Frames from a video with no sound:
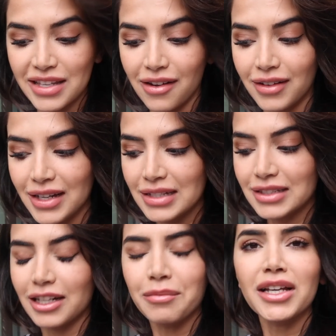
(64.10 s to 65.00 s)
so
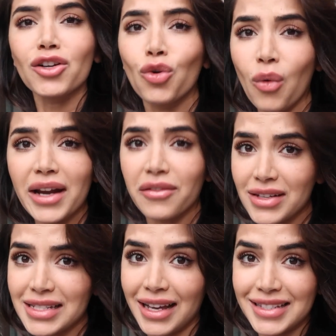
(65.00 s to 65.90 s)
it's going to be quite a
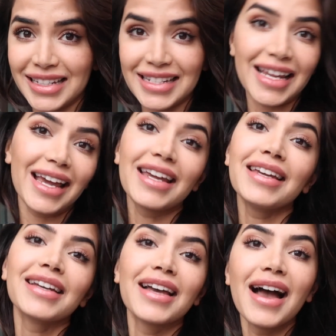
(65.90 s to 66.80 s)
fantastic day.
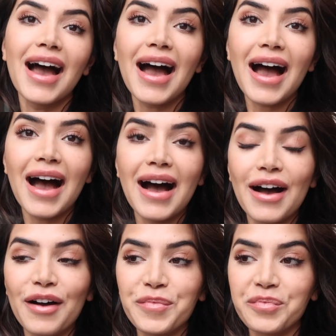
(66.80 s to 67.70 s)

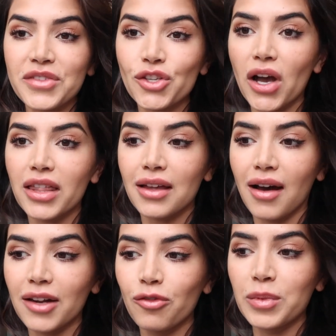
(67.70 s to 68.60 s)
So I
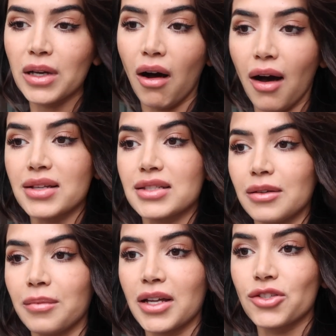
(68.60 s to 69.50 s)
thought it would be
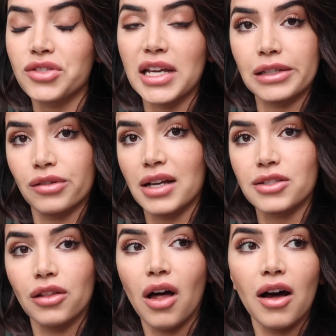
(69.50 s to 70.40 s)
awesome to take you guys
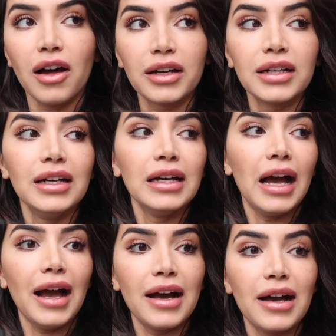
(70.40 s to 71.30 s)
along,
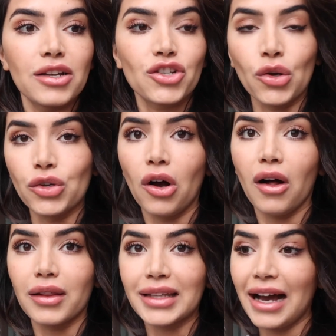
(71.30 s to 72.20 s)
show you
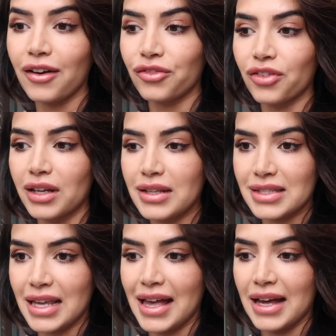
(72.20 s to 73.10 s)
all the outfits,
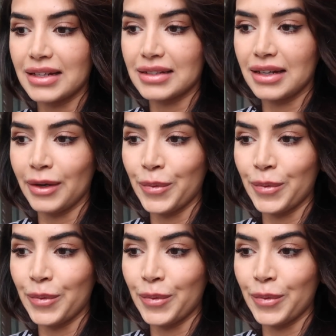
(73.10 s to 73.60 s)
and